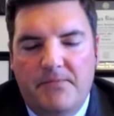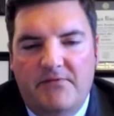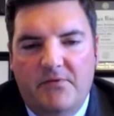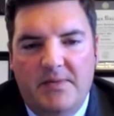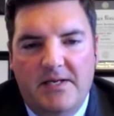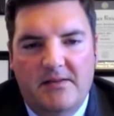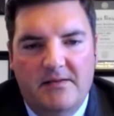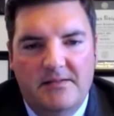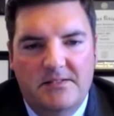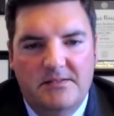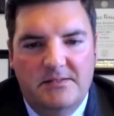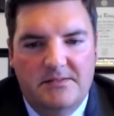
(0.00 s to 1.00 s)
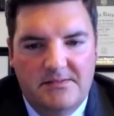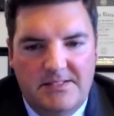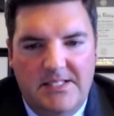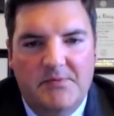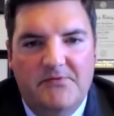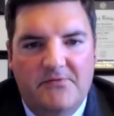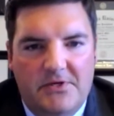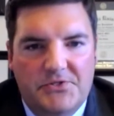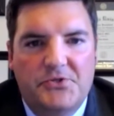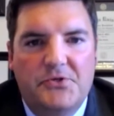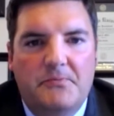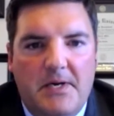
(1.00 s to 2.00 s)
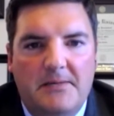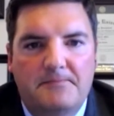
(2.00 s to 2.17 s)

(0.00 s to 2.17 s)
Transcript: a bad thing to keep it fresh in your mind.